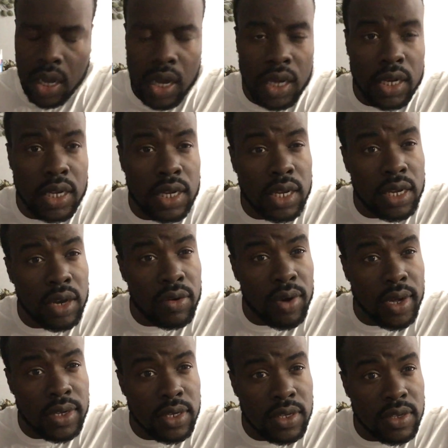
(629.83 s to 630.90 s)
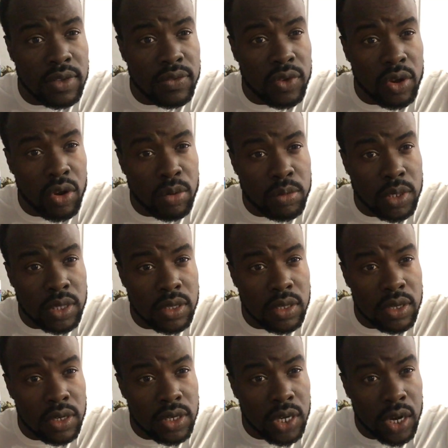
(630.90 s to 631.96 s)
And another one is if you commit
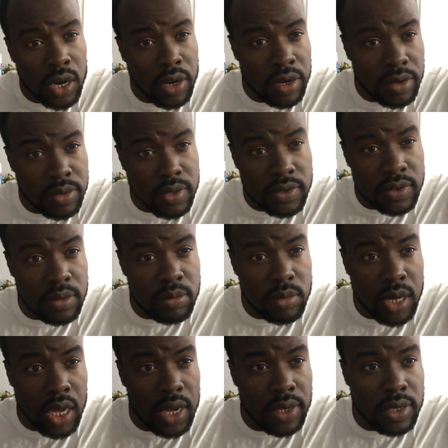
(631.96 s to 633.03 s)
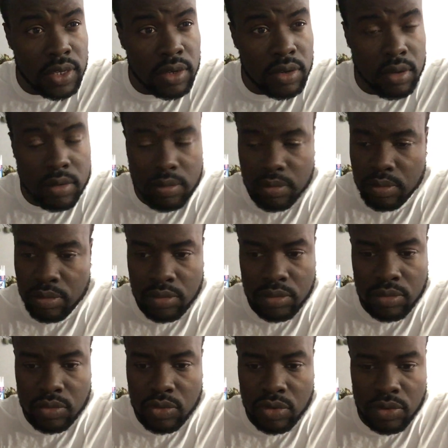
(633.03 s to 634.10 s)
terrorism, like you
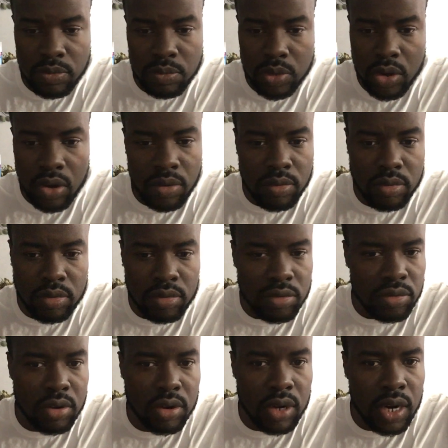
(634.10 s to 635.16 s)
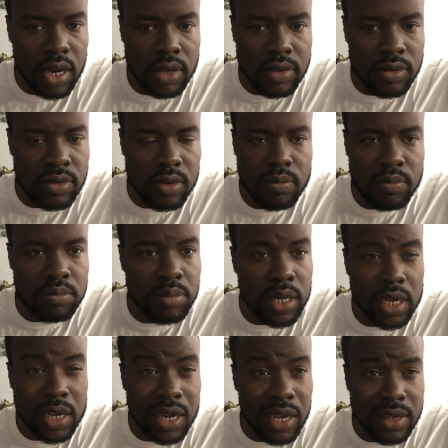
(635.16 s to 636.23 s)
just become rogue and some
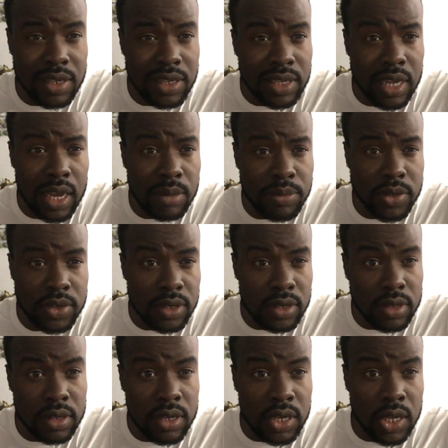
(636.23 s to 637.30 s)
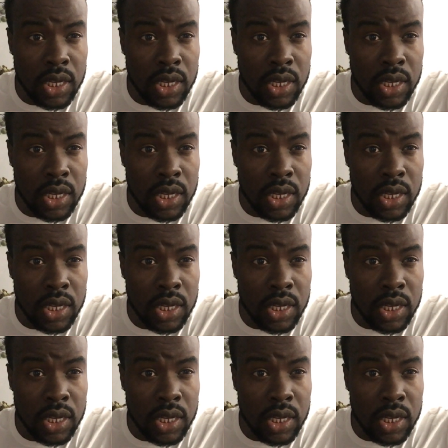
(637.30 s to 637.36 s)
Bin Laden type shit